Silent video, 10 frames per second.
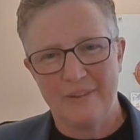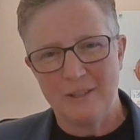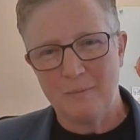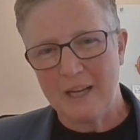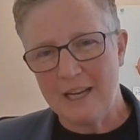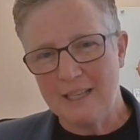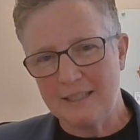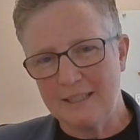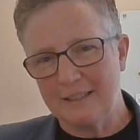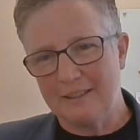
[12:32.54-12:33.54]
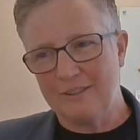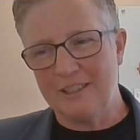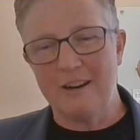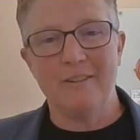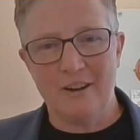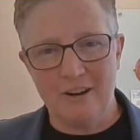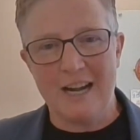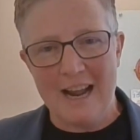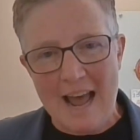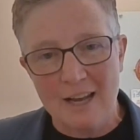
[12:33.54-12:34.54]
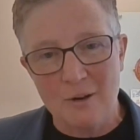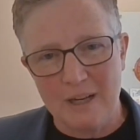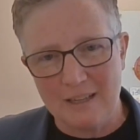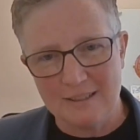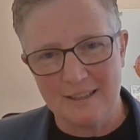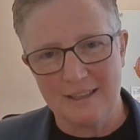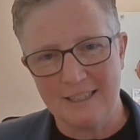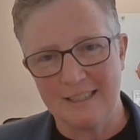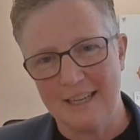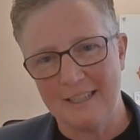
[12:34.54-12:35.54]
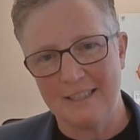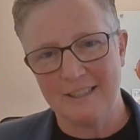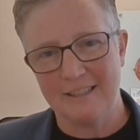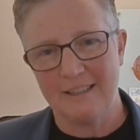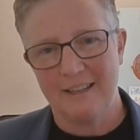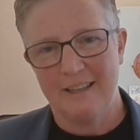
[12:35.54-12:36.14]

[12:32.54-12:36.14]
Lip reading: It's because there are inequities that exist.